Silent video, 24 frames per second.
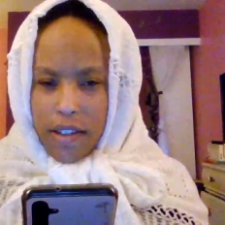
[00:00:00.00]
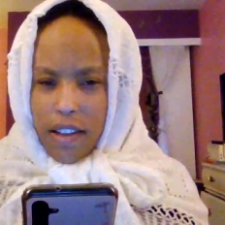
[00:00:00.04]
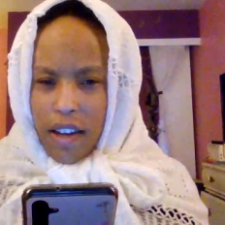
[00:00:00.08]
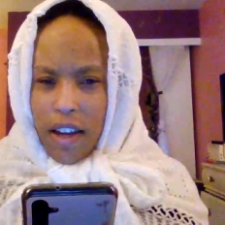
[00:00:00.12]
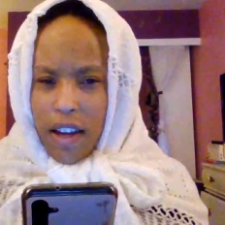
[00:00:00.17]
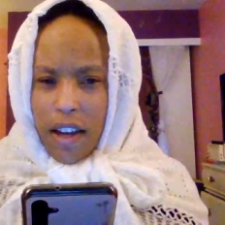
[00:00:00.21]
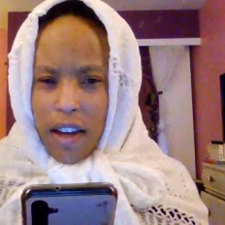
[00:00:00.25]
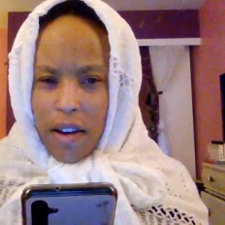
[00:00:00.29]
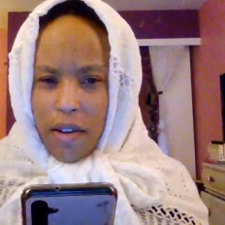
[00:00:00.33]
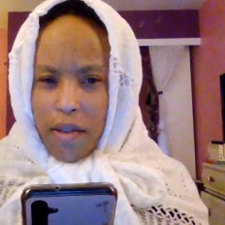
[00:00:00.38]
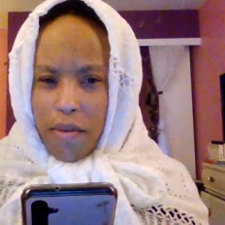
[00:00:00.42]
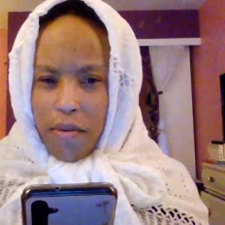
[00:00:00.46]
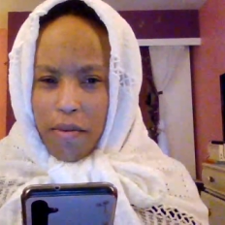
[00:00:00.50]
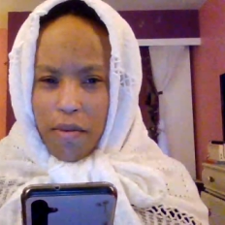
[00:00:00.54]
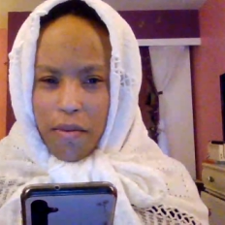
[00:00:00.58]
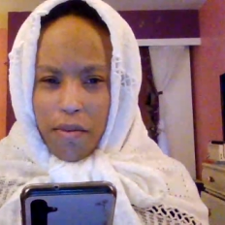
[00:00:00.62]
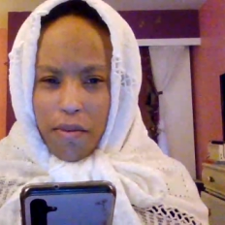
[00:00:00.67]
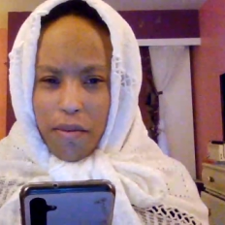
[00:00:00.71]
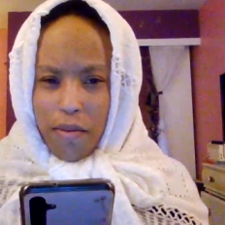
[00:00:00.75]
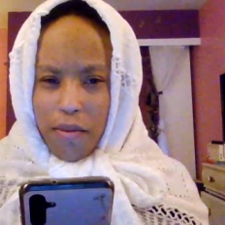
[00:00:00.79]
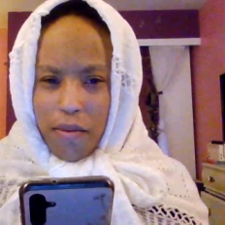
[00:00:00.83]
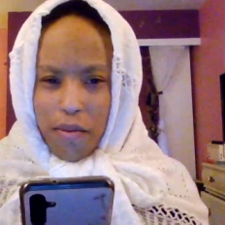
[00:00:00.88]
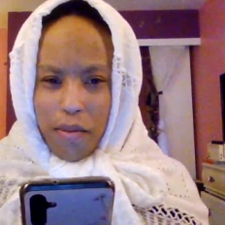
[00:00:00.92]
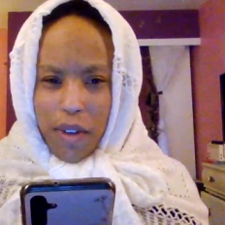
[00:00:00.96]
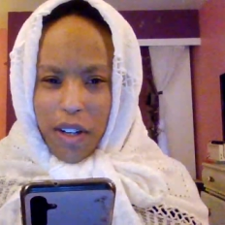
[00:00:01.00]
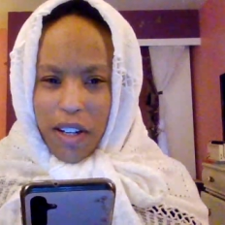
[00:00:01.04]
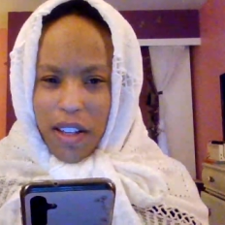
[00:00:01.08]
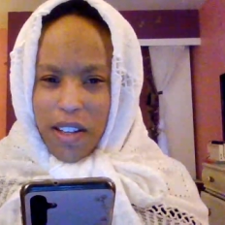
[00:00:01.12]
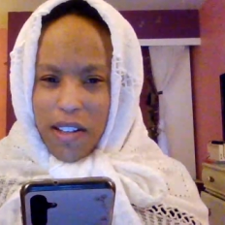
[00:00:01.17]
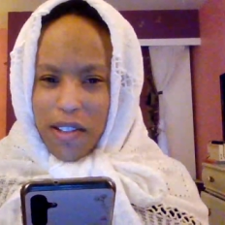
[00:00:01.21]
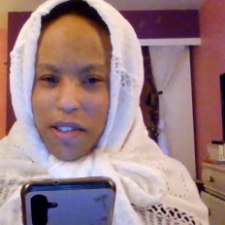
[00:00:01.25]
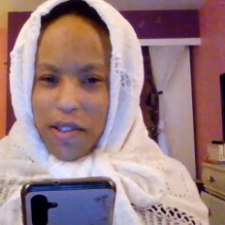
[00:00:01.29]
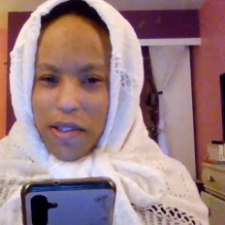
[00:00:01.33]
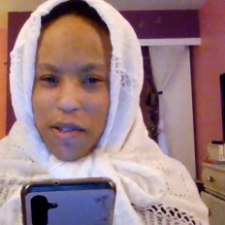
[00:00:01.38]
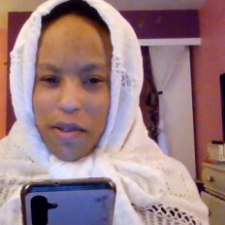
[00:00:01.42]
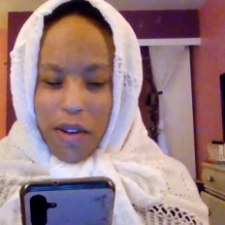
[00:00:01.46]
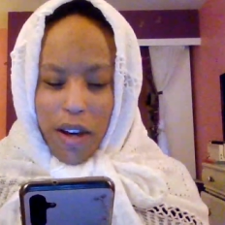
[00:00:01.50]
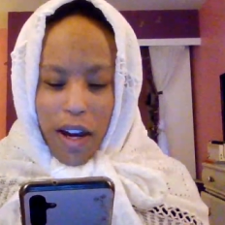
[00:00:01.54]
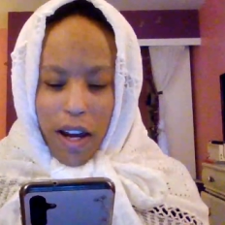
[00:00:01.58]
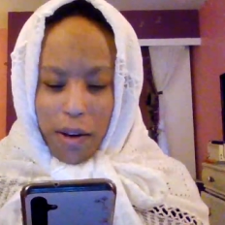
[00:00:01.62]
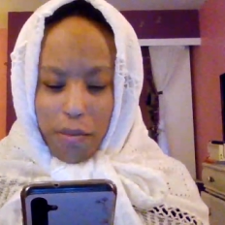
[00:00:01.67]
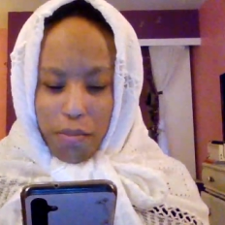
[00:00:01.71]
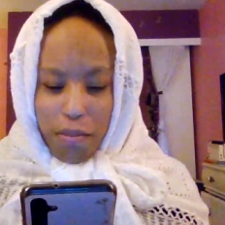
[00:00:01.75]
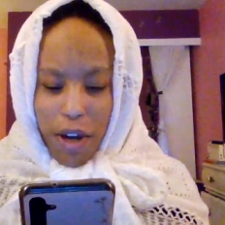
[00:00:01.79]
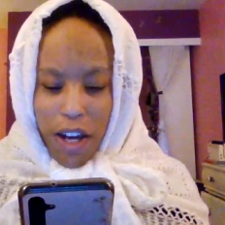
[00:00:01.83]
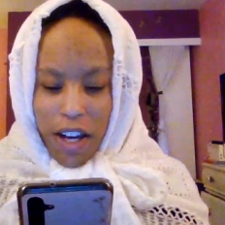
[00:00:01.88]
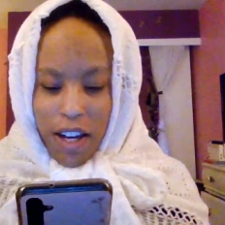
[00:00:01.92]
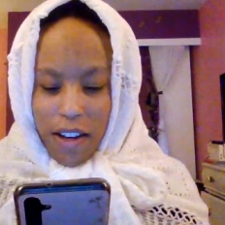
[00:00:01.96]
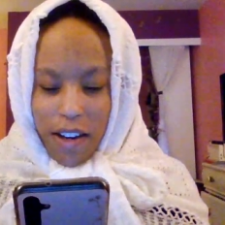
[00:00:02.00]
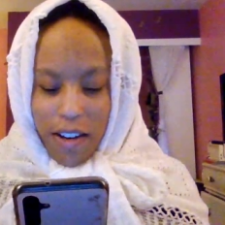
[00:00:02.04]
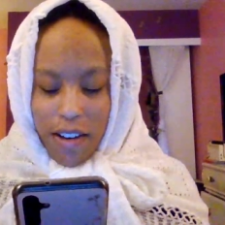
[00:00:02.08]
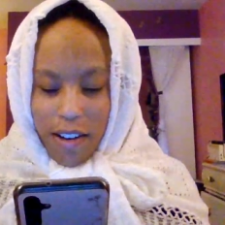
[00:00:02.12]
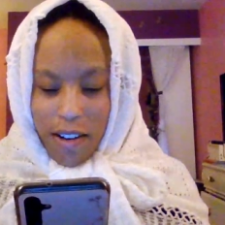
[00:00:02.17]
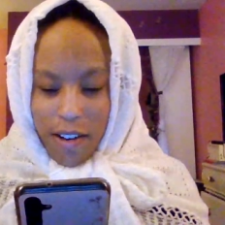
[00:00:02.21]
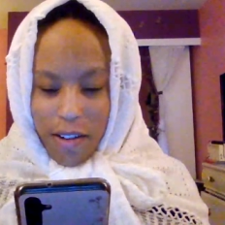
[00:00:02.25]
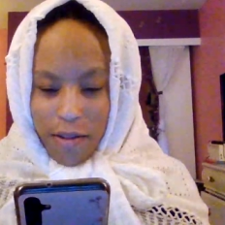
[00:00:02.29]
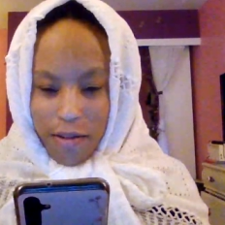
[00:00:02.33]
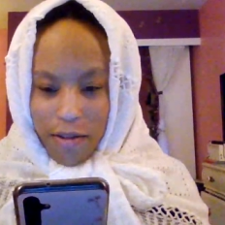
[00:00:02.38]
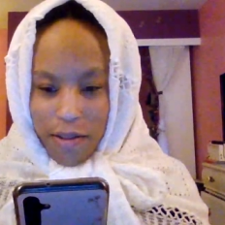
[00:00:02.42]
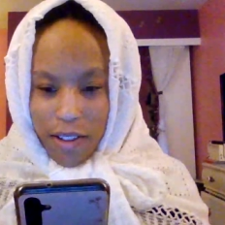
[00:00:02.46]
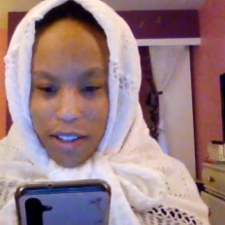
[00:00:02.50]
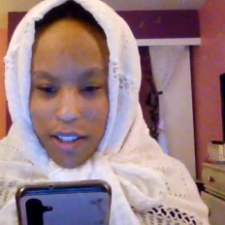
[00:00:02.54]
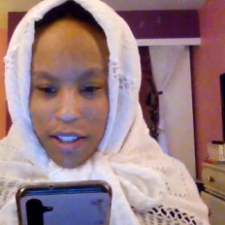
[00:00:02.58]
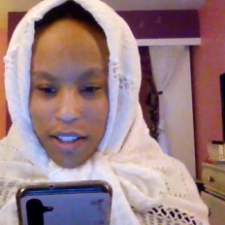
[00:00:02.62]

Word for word: Dang, what are these Tsugai made of?